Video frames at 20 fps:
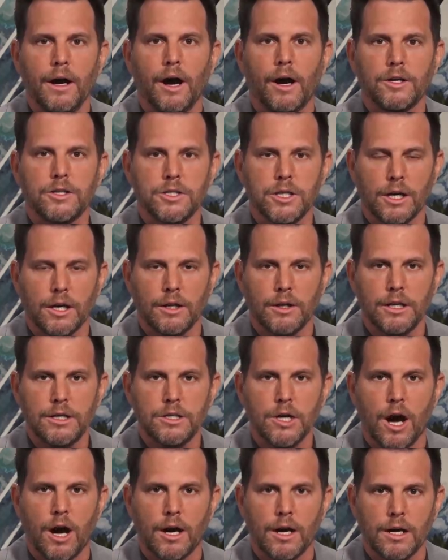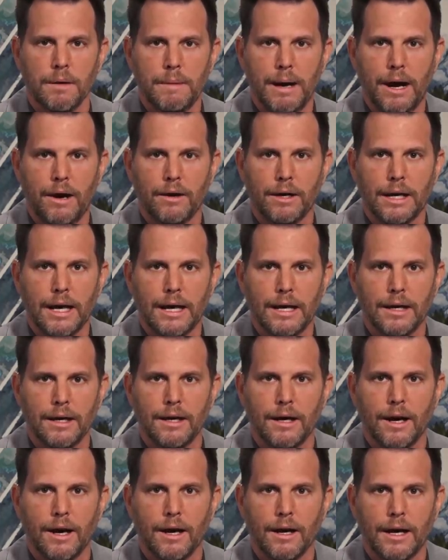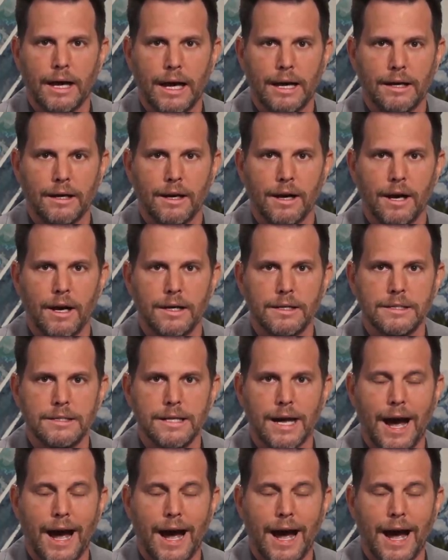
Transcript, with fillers: are suddenly talking about getting guns.